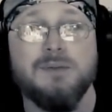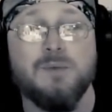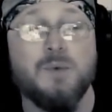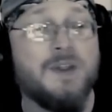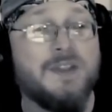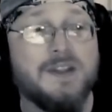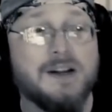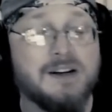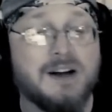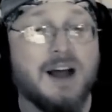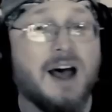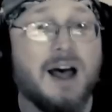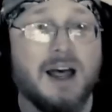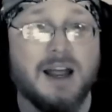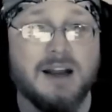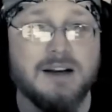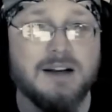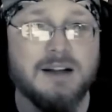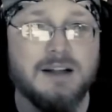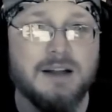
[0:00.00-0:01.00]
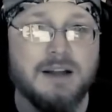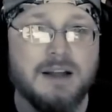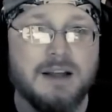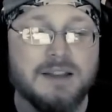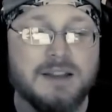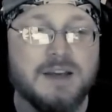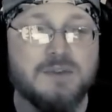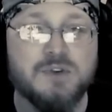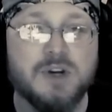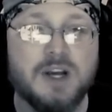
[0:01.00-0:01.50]
when they're not.
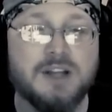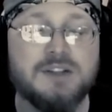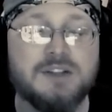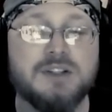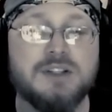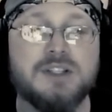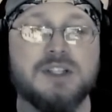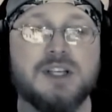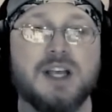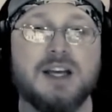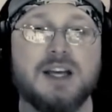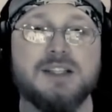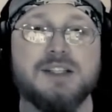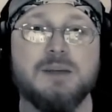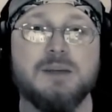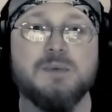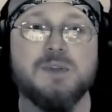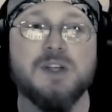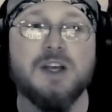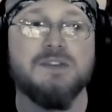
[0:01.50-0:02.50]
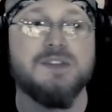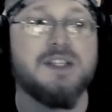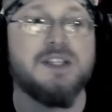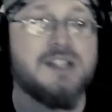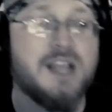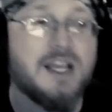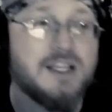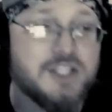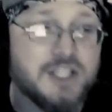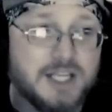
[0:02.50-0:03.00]
They've tried to disguise themselves
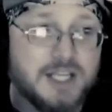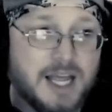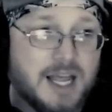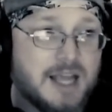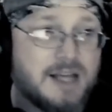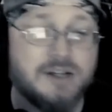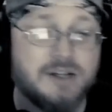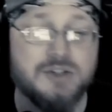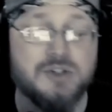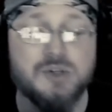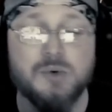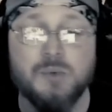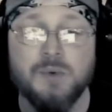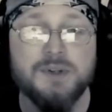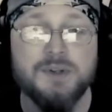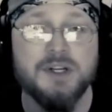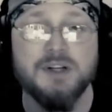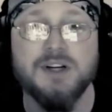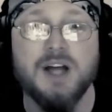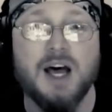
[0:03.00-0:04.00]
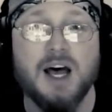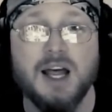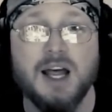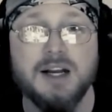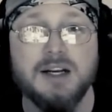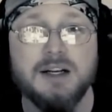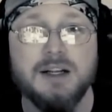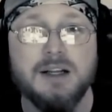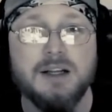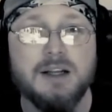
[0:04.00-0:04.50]
as educators when they're
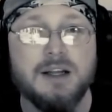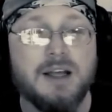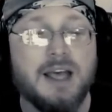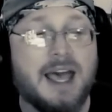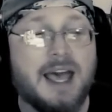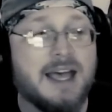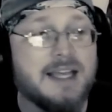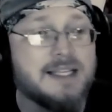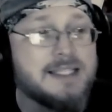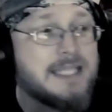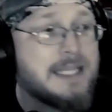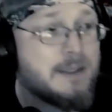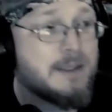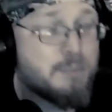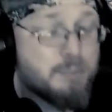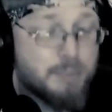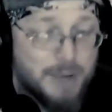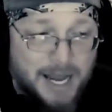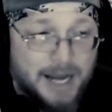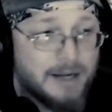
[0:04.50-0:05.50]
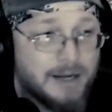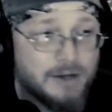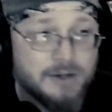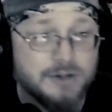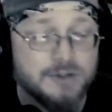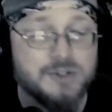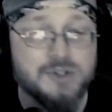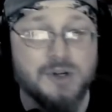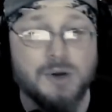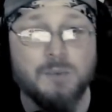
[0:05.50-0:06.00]
not, as
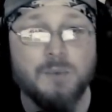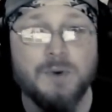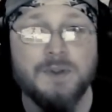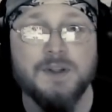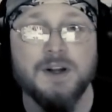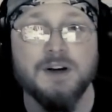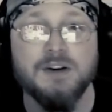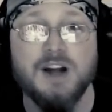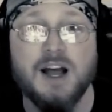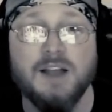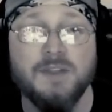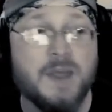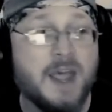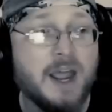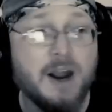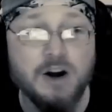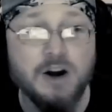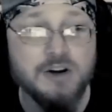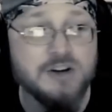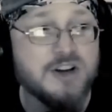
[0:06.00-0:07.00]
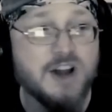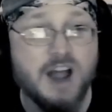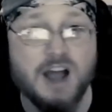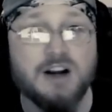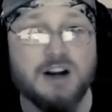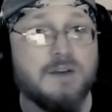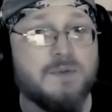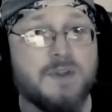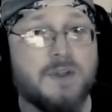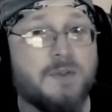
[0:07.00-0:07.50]
debaters when they're not. They are
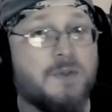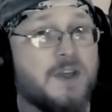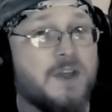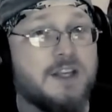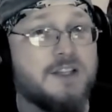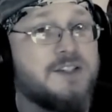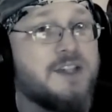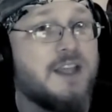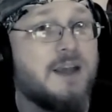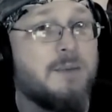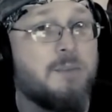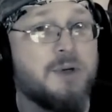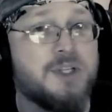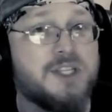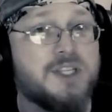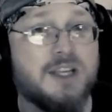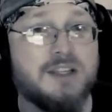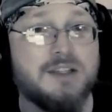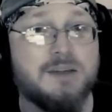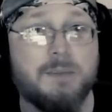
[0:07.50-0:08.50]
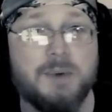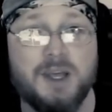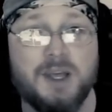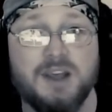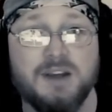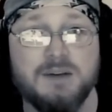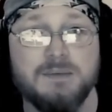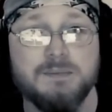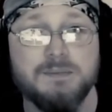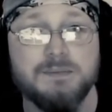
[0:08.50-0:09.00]
none of the things they pretend to
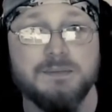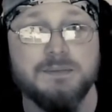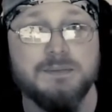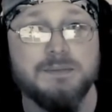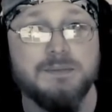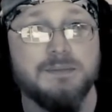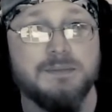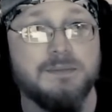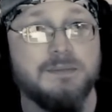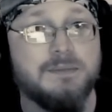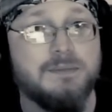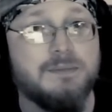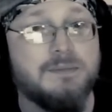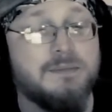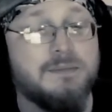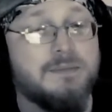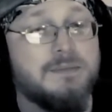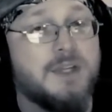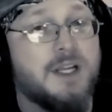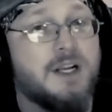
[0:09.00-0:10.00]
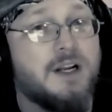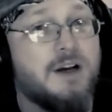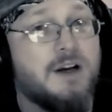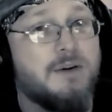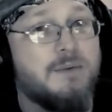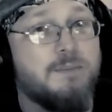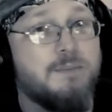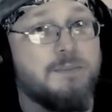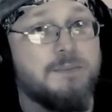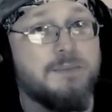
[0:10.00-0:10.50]
be. You
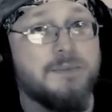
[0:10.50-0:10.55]
know?